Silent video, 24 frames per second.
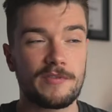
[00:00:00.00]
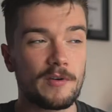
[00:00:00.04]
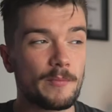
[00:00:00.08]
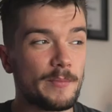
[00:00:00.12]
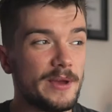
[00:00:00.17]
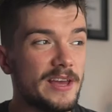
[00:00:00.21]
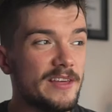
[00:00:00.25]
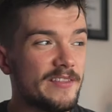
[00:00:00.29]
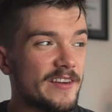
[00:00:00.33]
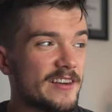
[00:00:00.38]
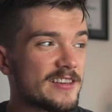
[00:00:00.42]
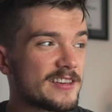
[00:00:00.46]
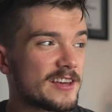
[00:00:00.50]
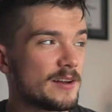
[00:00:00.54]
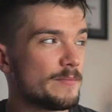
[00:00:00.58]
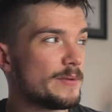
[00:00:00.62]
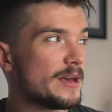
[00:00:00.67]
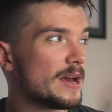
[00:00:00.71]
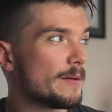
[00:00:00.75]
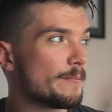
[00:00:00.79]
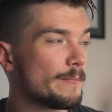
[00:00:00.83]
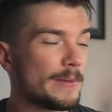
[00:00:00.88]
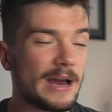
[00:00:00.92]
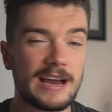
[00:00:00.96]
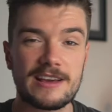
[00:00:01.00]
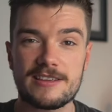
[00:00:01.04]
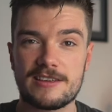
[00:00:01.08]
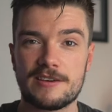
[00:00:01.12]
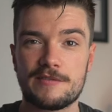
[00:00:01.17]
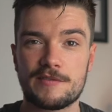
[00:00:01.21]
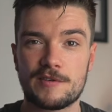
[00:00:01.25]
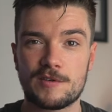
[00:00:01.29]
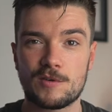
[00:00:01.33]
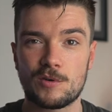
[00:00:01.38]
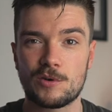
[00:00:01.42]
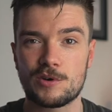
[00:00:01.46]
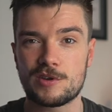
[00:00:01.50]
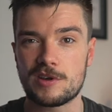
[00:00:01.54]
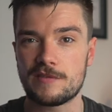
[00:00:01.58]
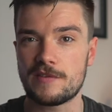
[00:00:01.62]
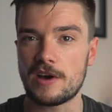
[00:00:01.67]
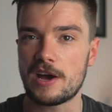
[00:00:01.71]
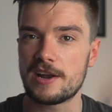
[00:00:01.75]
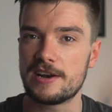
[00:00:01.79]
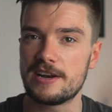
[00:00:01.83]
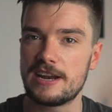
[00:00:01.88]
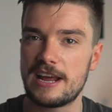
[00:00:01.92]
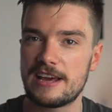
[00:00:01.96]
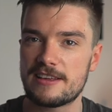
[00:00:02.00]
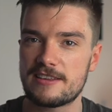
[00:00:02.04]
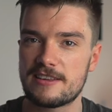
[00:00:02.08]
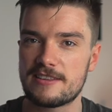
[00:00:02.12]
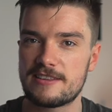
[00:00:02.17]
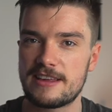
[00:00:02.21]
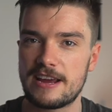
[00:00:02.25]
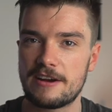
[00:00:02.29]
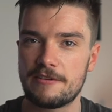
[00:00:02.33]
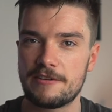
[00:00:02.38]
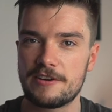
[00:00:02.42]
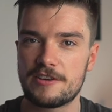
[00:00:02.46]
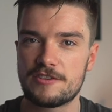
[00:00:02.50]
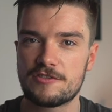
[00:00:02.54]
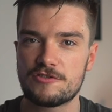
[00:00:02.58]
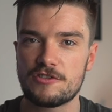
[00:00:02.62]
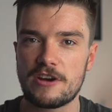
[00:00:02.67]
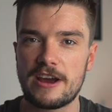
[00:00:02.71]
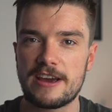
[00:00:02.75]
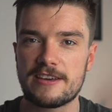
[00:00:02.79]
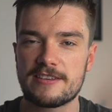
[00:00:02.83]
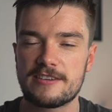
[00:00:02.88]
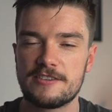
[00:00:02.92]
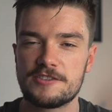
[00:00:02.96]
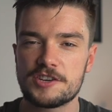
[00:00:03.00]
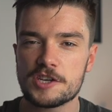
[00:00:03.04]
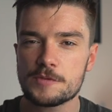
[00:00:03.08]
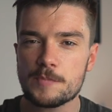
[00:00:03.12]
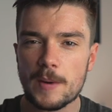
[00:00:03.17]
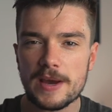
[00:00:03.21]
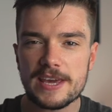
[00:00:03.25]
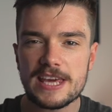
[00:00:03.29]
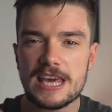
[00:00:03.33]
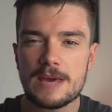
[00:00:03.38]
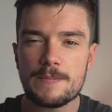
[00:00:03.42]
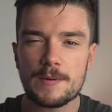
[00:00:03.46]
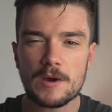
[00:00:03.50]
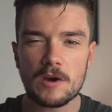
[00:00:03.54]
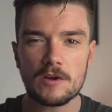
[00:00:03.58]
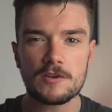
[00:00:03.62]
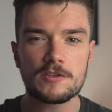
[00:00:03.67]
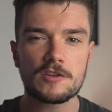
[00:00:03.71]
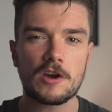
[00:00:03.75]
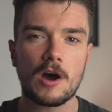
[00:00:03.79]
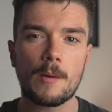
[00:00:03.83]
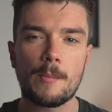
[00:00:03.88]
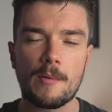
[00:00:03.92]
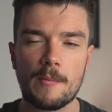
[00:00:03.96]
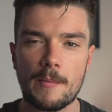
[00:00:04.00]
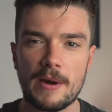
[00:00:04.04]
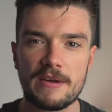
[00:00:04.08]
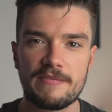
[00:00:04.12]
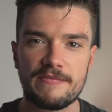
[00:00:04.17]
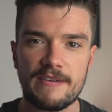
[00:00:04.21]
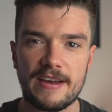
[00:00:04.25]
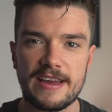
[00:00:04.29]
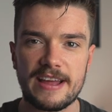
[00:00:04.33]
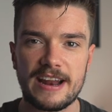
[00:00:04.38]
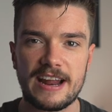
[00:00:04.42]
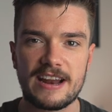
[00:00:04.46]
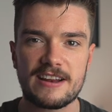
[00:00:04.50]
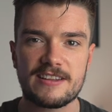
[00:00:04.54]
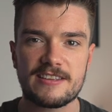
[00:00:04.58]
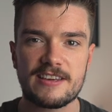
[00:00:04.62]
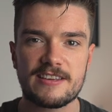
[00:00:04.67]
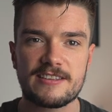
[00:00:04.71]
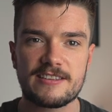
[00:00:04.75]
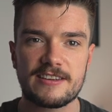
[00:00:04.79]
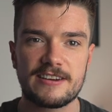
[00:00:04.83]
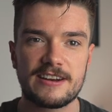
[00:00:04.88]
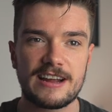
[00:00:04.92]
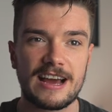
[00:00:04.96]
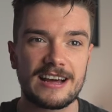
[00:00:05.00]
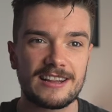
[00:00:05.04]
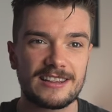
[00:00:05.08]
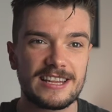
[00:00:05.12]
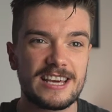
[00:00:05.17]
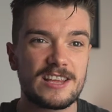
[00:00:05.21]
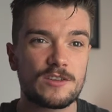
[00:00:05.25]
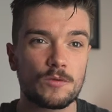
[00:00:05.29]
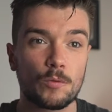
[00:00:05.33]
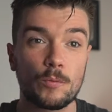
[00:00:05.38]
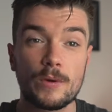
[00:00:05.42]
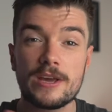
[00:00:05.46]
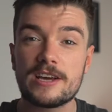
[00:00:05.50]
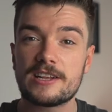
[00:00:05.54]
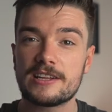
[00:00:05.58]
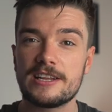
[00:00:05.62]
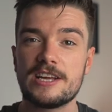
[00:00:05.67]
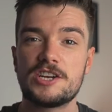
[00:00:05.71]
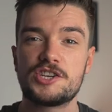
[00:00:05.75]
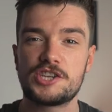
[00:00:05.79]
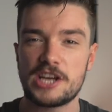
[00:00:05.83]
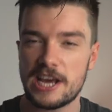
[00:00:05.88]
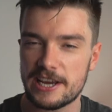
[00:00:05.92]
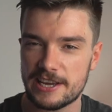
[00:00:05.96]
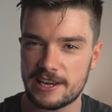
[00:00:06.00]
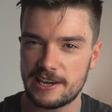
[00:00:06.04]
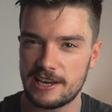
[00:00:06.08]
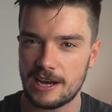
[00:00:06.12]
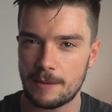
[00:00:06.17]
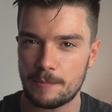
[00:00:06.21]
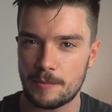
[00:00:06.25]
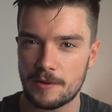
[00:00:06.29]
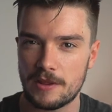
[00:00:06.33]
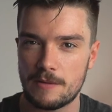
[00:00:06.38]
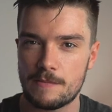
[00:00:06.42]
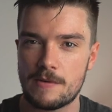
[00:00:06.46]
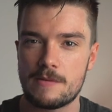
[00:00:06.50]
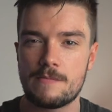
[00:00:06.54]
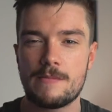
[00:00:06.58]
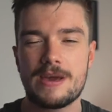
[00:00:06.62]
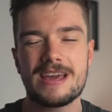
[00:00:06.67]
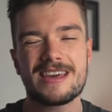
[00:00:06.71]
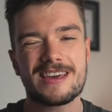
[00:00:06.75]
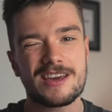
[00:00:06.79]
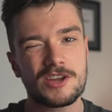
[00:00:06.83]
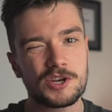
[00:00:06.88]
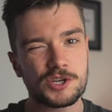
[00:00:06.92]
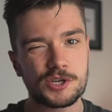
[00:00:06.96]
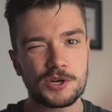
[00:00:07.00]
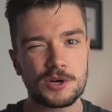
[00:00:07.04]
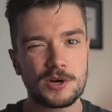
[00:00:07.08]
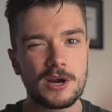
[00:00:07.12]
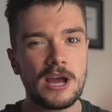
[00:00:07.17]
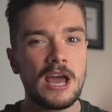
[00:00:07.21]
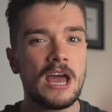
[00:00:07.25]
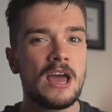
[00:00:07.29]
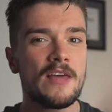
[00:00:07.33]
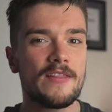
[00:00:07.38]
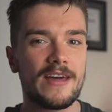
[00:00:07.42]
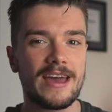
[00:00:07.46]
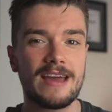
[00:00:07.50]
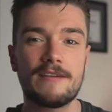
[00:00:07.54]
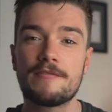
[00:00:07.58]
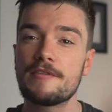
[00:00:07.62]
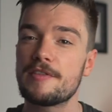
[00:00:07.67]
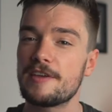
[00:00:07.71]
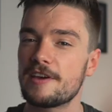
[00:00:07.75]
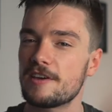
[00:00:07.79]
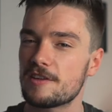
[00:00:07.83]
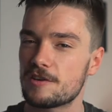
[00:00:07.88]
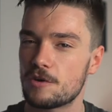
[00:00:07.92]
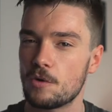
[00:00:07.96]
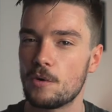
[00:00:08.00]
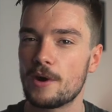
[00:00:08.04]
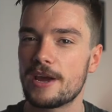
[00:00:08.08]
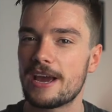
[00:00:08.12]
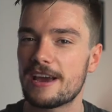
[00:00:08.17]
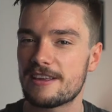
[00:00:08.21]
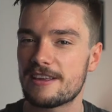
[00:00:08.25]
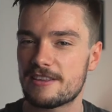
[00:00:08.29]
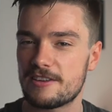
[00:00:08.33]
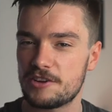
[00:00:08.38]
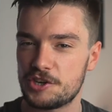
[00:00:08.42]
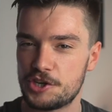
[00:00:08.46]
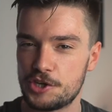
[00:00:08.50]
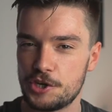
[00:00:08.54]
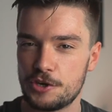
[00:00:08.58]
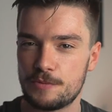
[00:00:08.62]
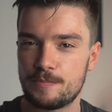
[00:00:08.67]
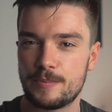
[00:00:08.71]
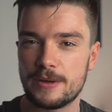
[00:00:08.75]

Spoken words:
for me, this can be a massive source of unnecessary stress. And just by keeping on top of my finances and at least weekly checking up on them and making sure that everything's going as it should